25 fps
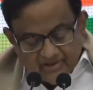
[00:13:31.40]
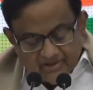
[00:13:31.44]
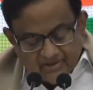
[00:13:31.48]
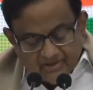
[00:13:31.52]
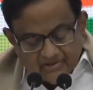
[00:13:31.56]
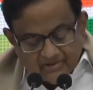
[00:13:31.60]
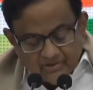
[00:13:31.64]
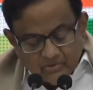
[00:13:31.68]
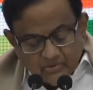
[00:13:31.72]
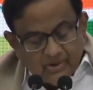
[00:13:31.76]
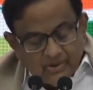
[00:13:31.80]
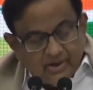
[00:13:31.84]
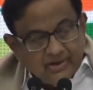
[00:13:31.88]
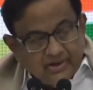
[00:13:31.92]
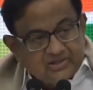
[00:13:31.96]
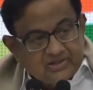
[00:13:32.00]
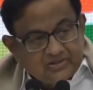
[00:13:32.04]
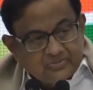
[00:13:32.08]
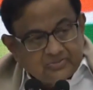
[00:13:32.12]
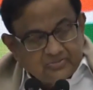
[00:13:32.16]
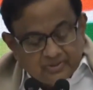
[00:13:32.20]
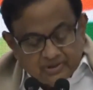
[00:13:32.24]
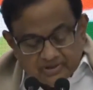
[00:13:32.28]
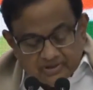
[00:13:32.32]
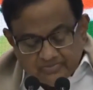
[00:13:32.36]
The
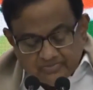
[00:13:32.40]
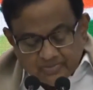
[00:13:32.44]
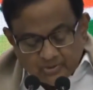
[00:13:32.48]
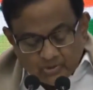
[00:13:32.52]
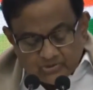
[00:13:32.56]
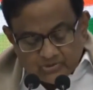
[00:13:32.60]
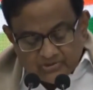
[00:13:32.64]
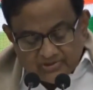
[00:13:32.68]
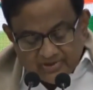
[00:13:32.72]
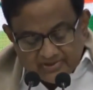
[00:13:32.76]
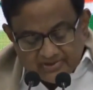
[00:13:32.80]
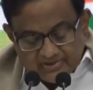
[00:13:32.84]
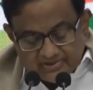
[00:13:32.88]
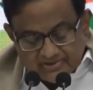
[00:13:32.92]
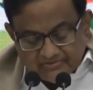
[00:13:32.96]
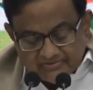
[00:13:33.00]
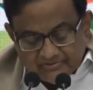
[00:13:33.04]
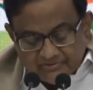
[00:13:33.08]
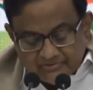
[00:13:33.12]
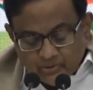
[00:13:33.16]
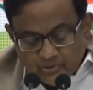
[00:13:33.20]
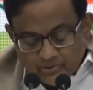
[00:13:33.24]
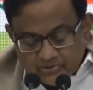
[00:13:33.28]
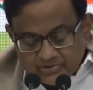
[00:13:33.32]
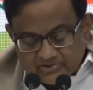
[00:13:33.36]
widespread protests have
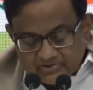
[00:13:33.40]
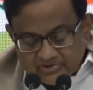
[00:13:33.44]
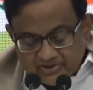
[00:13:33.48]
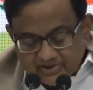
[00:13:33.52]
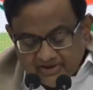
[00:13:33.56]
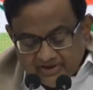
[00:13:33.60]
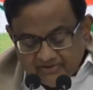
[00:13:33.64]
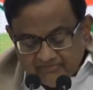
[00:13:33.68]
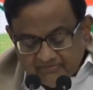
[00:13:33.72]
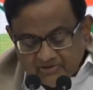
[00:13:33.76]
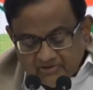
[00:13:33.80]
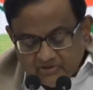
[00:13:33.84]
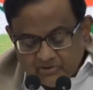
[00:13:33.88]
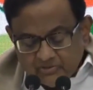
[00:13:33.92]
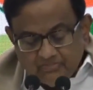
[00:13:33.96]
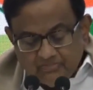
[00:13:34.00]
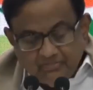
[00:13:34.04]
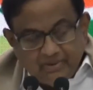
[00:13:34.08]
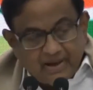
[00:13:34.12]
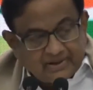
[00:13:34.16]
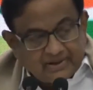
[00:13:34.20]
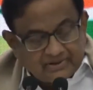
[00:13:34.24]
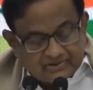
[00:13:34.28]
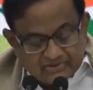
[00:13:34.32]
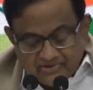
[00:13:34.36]
forced the government to
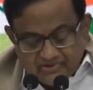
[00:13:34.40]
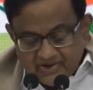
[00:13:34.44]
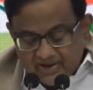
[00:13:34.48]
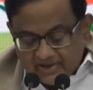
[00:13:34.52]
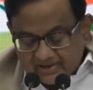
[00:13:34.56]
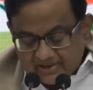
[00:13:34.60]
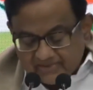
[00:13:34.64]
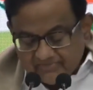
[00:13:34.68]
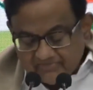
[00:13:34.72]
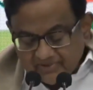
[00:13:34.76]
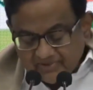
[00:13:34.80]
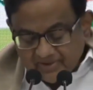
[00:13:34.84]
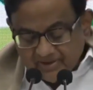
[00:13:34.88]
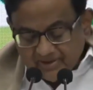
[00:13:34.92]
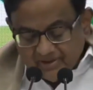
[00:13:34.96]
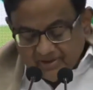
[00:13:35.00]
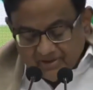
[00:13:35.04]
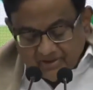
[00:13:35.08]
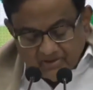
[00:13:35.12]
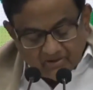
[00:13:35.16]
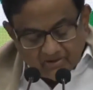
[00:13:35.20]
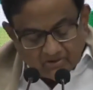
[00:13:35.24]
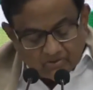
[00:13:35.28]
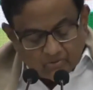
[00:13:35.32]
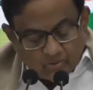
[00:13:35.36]
backtrack
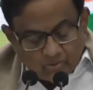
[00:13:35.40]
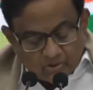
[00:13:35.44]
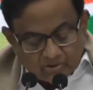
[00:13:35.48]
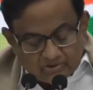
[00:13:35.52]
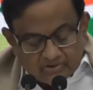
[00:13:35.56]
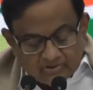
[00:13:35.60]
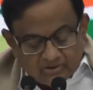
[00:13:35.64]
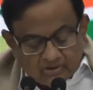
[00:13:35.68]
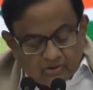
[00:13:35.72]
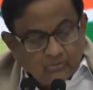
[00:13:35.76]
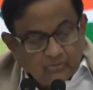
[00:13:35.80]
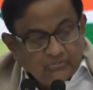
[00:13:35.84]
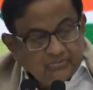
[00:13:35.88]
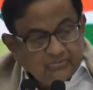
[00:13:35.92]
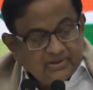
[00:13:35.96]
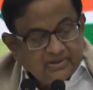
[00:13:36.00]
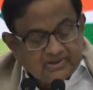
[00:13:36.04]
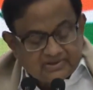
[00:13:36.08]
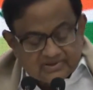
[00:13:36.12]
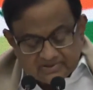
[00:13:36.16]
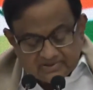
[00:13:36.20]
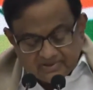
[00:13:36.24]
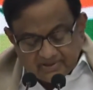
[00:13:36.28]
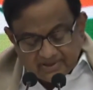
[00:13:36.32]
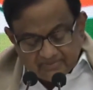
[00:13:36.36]
on what the Home
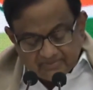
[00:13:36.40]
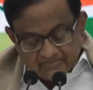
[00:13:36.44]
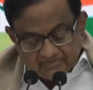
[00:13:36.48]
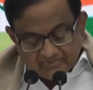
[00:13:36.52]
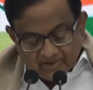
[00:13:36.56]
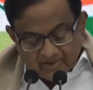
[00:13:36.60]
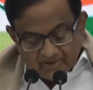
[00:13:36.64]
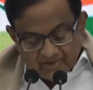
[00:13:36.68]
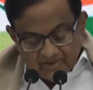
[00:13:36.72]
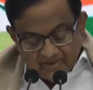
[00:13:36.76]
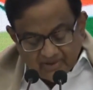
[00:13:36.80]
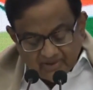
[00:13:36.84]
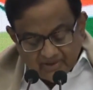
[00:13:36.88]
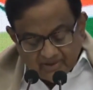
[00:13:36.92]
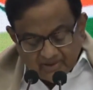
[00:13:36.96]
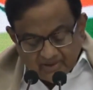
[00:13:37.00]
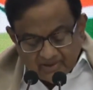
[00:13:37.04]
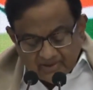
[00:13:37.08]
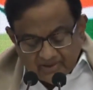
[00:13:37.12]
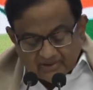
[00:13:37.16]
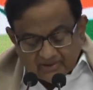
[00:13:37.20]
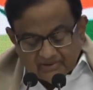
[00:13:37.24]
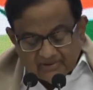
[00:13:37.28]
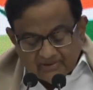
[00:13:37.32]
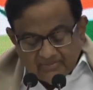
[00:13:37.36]
Minister and
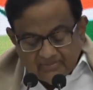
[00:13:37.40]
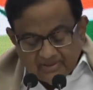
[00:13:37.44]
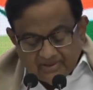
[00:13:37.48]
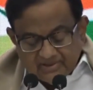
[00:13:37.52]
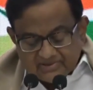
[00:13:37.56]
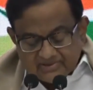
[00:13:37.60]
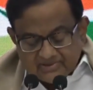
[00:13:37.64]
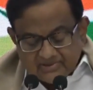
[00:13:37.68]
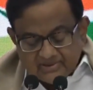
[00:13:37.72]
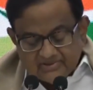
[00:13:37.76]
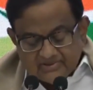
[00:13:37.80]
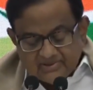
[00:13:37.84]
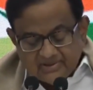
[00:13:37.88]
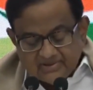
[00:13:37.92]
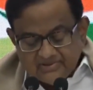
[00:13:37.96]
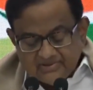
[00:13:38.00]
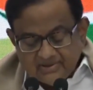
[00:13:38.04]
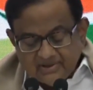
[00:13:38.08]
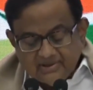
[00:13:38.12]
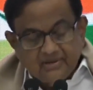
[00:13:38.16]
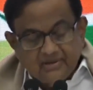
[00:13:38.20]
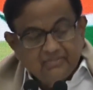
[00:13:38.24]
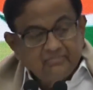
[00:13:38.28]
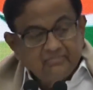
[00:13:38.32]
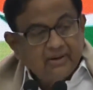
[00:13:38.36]
other ministers had
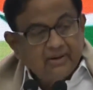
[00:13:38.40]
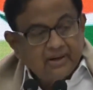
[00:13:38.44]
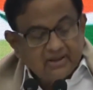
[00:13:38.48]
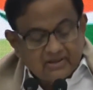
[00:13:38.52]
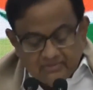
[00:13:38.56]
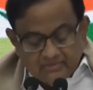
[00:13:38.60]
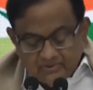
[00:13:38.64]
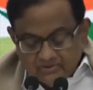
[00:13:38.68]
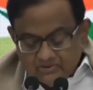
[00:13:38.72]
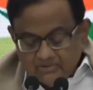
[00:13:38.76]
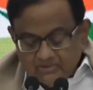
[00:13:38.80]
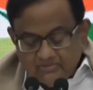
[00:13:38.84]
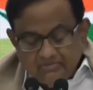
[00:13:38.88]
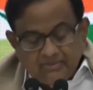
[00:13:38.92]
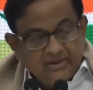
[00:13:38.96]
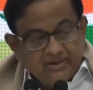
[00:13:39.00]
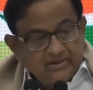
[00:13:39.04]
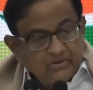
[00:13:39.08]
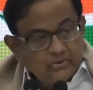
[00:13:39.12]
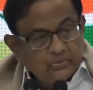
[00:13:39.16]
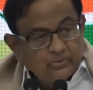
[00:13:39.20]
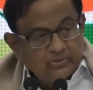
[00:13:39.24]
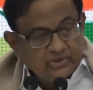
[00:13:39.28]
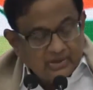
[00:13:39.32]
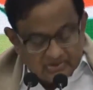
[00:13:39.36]
said in Parliament on many
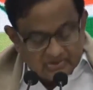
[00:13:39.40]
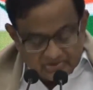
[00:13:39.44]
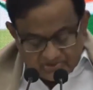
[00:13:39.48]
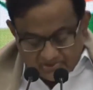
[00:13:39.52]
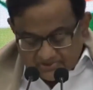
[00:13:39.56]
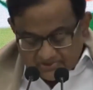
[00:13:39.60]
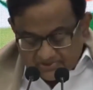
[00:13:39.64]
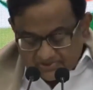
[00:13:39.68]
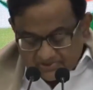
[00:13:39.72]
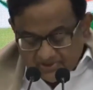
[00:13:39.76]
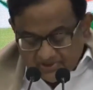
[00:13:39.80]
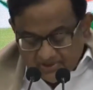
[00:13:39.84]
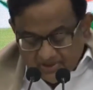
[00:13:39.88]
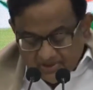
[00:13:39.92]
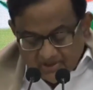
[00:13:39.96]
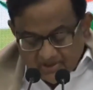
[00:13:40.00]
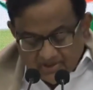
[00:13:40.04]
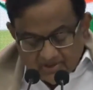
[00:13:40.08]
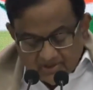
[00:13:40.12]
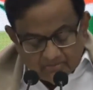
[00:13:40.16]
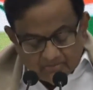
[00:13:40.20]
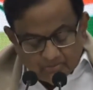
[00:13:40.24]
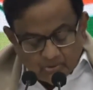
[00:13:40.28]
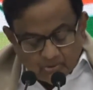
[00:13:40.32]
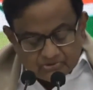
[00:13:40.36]
occasions,
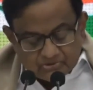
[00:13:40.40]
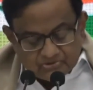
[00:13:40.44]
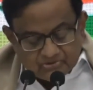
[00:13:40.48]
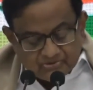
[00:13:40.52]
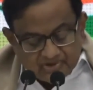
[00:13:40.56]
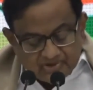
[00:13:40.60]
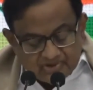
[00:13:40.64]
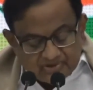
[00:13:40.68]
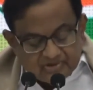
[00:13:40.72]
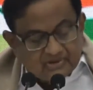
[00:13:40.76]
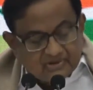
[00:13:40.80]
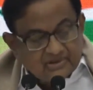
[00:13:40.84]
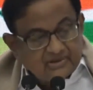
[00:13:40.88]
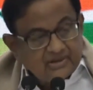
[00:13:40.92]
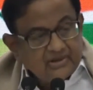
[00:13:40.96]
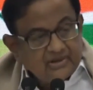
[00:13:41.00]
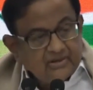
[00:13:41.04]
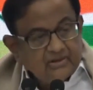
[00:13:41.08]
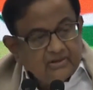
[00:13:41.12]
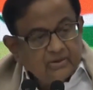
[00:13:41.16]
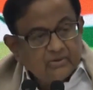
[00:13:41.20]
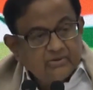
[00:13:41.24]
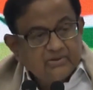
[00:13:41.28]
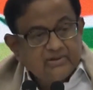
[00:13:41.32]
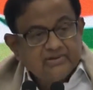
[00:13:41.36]
most recently
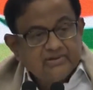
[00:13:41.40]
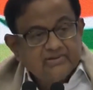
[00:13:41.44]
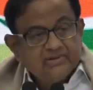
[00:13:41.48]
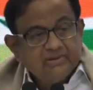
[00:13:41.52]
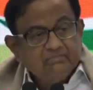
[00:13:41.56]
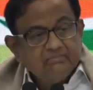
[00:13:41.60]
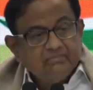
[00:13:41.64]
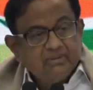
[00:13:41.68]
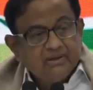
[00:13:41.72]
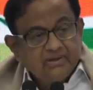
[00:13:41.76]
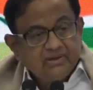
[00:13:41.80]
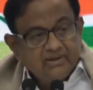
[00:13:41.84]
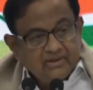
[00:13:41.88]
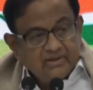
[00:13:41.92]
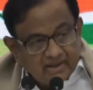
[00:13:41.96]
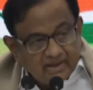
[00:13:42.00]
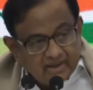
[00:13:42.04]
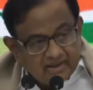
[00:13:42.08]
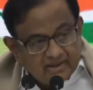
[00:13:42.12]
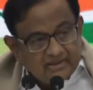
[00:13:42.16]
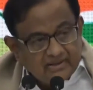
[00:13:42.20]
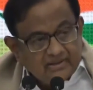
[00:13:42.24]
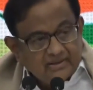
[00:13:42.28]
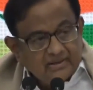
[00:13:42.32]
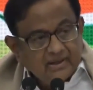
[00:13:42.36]
on December 9
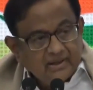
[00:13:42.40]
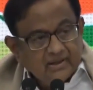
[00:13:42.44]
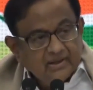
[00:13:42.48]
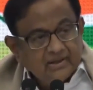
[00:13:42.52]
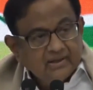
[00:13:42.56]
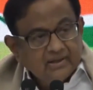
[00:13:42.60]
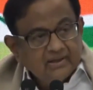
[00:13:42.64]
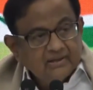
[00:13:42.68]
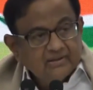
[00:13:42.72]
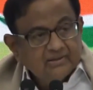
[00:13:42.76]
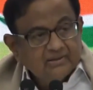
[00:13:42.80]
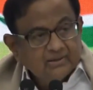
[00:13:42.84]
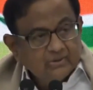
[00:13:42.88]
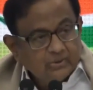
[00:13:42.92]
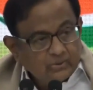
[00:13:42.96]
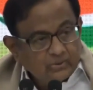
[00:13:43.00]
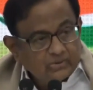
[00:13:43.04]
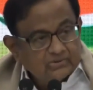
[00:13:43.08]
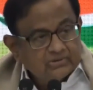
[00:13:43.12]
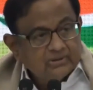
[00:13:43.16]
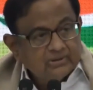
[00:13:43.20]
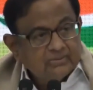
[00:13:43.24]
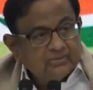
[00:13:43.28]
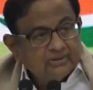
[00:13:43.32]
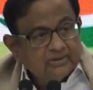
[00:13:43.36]
in the Lok
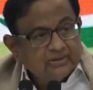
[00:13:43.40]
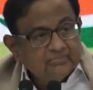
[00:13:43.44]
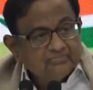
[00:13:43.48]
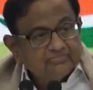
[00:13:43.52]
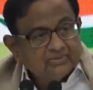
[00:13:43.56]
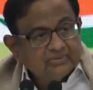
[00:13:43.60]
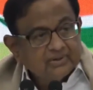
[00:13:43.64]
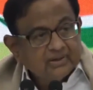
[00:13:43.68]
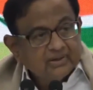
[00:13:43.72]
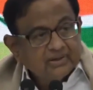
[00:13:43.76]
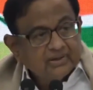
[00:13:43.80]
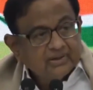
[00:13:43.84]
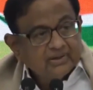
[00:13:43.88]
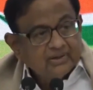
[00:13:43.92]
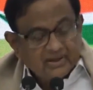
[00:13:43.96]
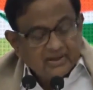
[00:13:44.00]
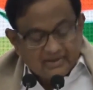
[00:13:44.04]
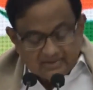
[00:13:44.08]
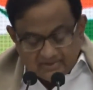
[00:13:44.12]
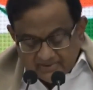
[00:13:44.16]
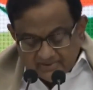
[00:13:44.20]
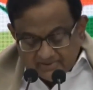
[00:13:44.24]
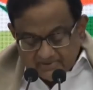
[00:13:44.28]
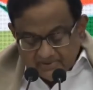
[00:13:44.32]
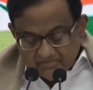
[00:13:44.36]
Sabha and
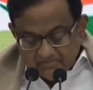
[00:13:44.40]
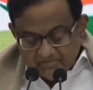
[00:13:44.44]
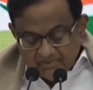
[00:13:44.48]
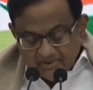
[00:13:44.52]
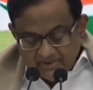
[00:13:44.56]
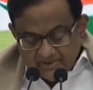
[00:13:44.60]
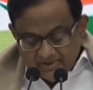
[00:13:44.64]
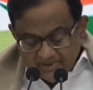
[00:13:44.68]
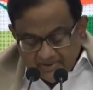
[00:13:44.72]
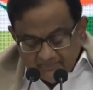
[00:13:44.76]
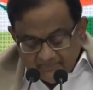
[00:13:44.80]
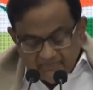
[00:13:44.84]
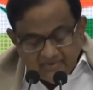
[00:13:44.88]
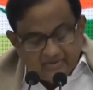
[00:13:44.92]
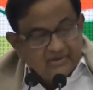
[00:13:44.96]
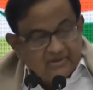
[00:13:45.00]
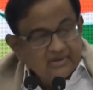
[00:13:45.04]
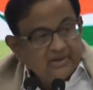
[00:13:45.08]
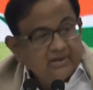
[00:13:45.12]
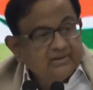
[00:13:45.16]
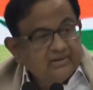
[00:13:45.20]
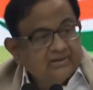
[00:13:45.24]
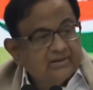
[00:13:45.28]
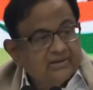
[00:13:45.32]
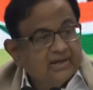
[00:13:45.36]
December 11
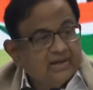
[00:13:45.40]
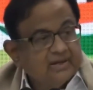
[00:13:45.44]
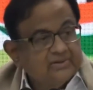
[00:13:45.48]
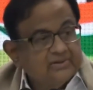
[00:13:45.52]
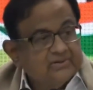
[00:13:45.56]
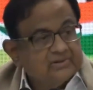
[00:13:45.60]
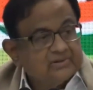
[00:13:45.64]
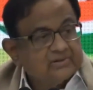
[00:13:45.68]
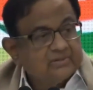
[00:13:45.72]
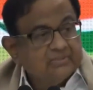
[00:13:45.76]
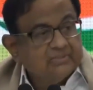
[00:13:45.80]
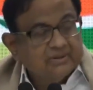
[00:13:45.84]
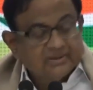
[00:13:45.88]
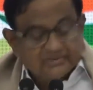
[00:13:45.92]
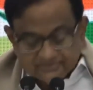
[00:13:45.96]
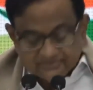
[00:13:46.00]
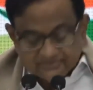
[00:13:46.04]
in the Rajya Sabha.